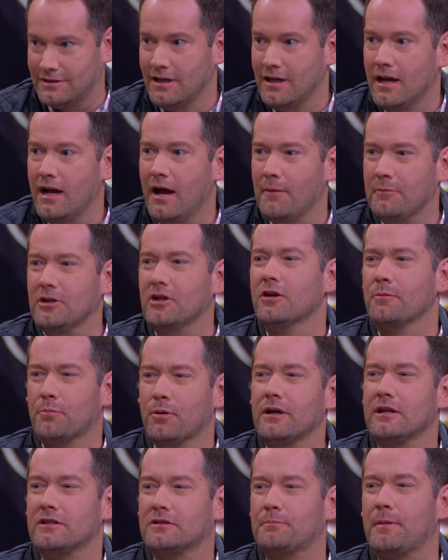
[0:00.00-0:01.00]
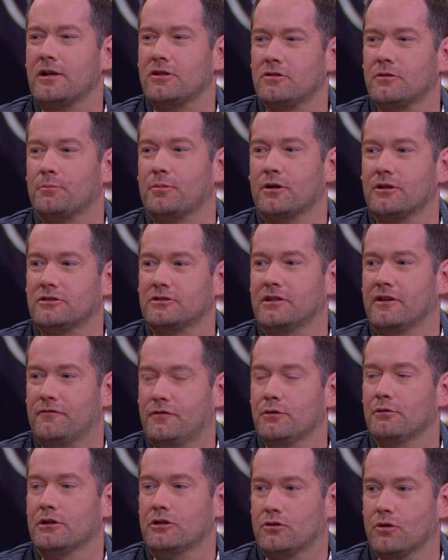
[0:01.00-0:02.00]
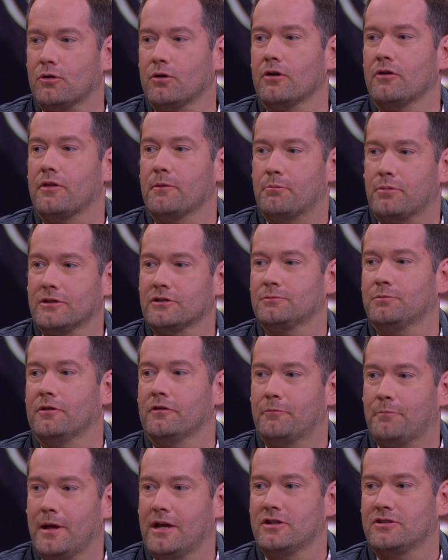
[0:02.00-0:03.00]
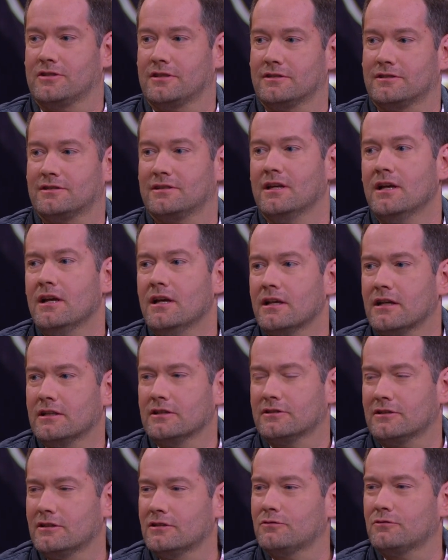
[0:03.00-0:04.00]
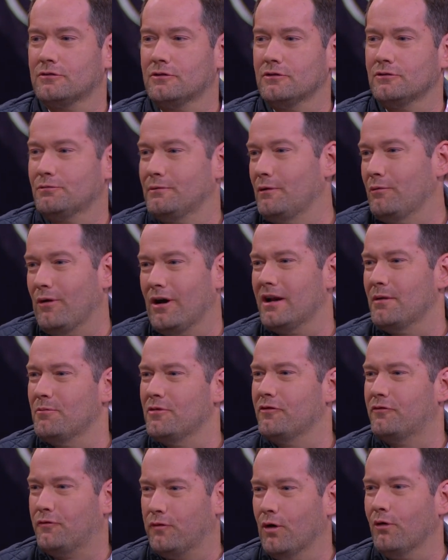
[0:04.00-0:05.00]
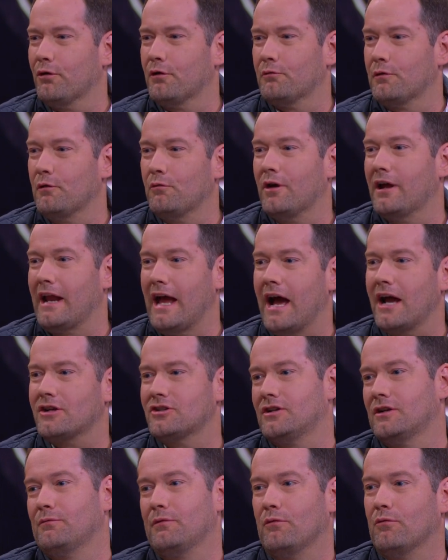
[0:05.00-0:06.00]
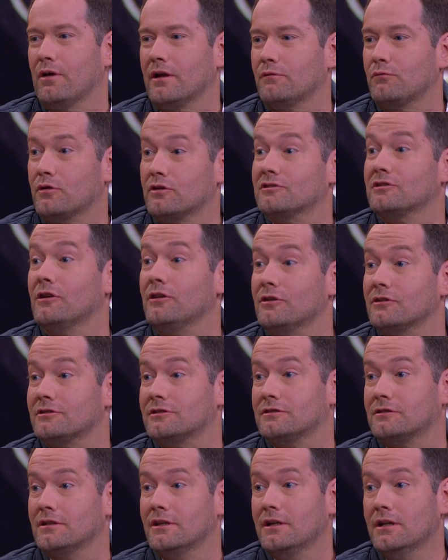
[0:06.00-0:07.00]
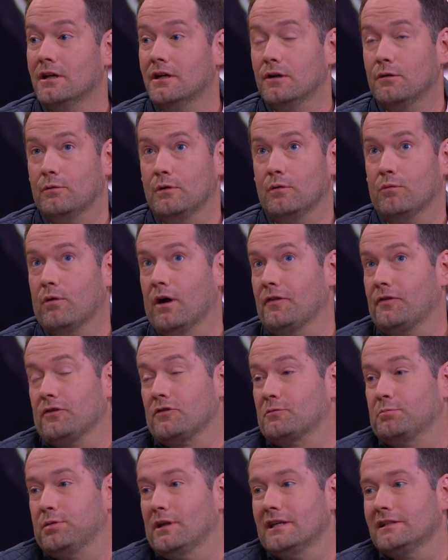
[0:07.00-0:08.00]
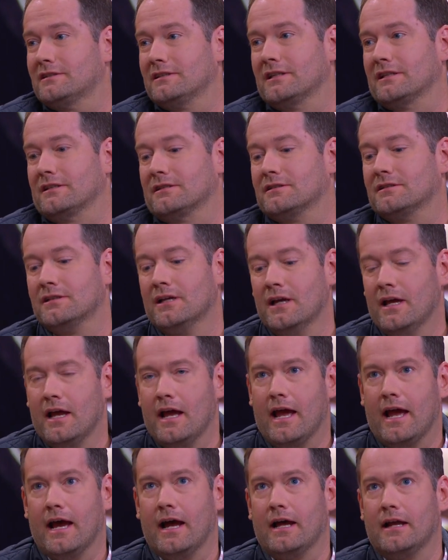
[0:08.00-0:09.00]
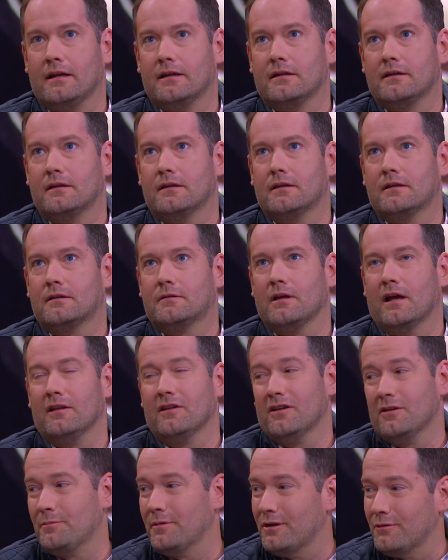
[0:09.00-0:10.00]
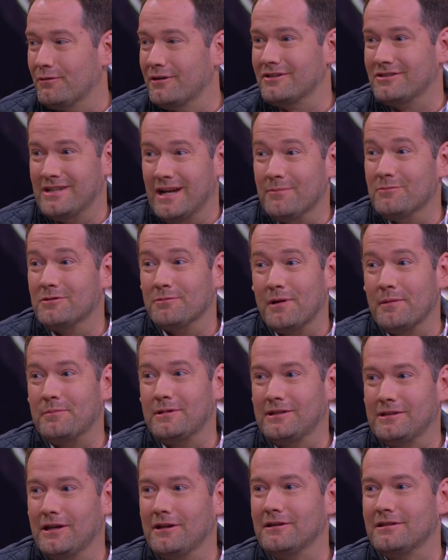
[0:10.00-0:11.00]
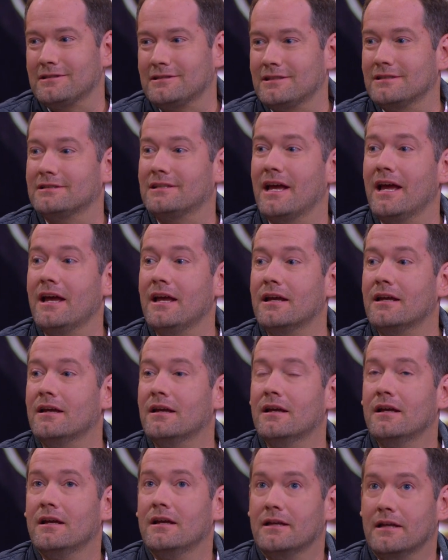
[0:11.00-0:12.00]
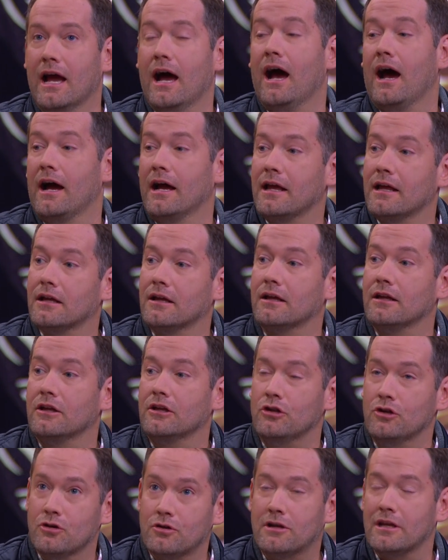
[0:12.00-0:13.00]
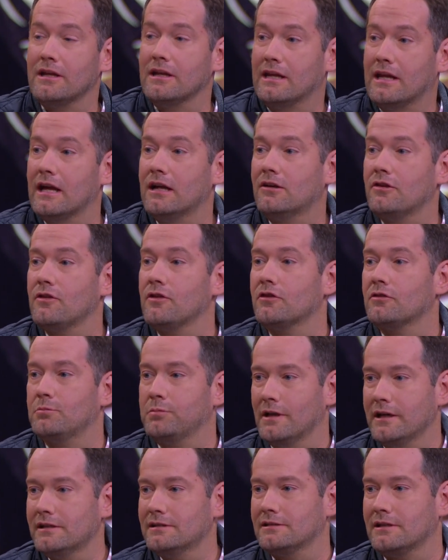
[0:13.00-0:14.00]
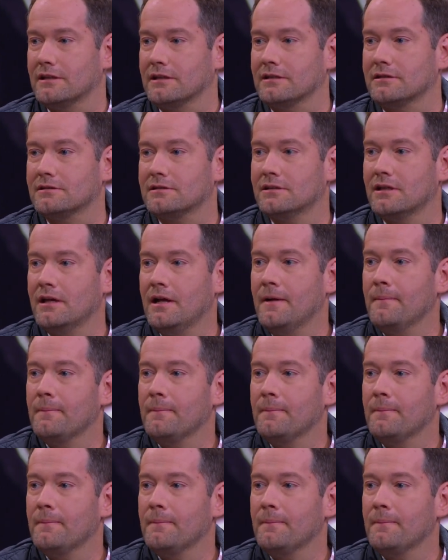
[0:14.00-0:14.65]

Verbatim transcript: Mm-hmm. I mean, you're a pretty special person if you adore the principle of patience. Because yeah. Cause, cause, cause we want to move forward, we want action, we want results, we want those blessings. And a little bit of what James might be telling us is hey, yeah, you can get to those blessings